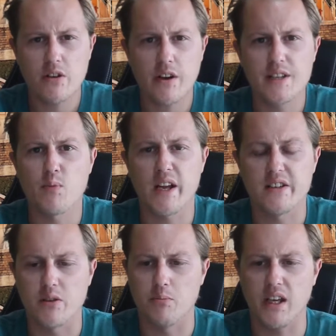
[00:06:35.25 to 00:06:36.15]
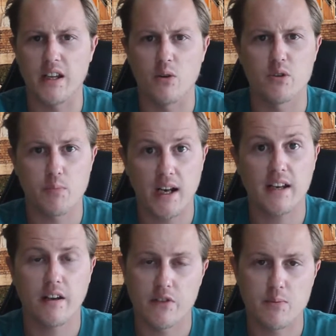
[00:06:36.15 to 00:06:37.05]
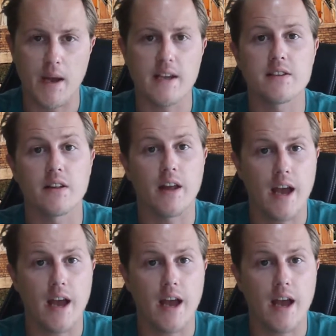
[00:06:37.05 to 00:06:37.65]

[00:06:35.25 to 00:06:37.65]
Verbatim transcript: nice place to be. There was plenty of space, and